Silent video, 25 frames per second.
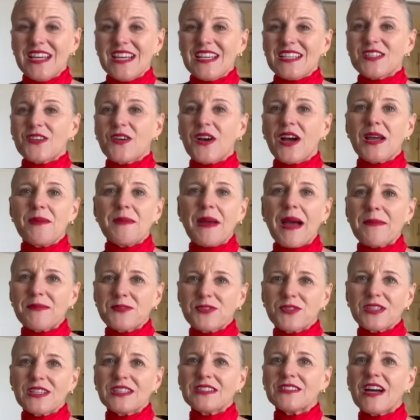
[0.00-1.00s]
So I'm
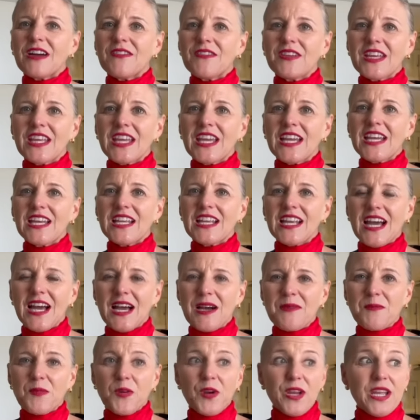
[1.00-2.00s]
absolutely loving it.
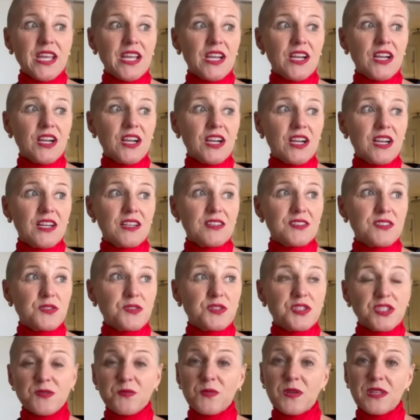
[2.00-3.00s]
We're here, so
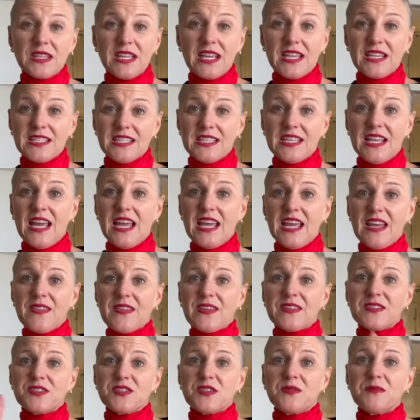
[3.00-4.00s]
just one leg today, and
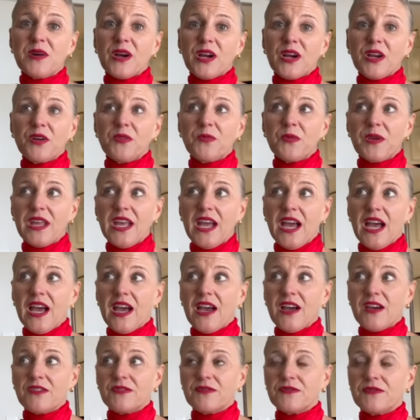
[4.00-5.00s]
then tomorrow we
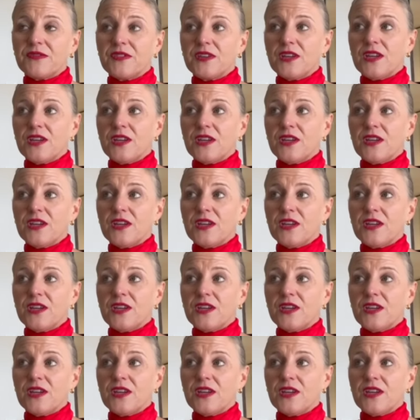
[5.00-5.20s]
have